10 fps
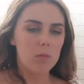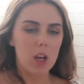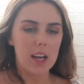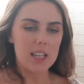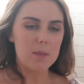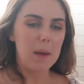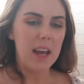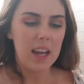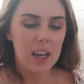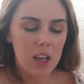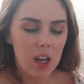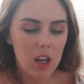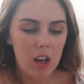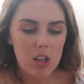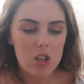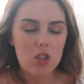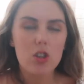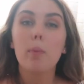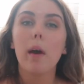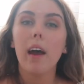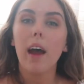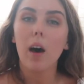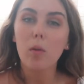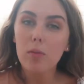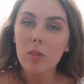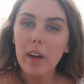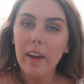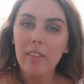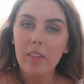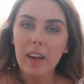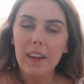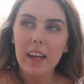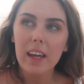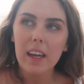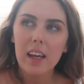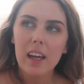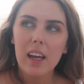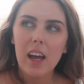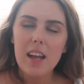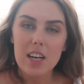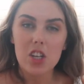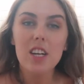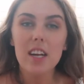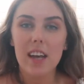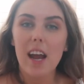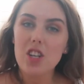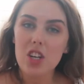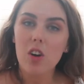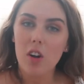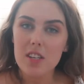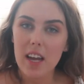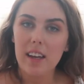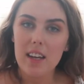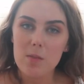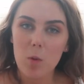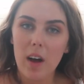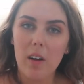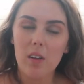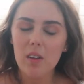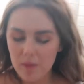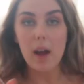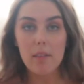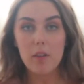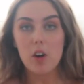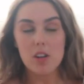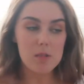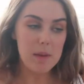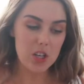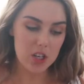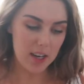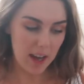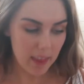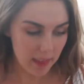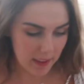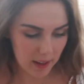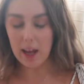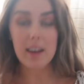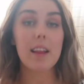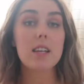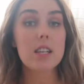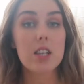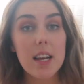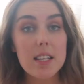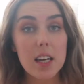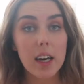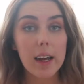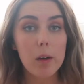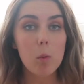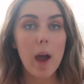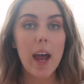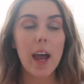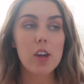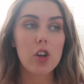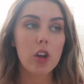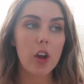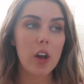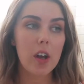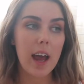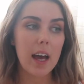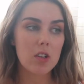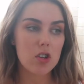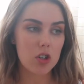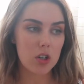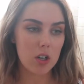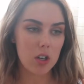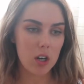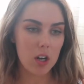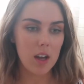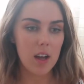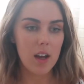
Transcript: it's been super helpful, and really it's actually engaging content as well. I forgot to mention another thing. I had a lesson yesterday where you learn how to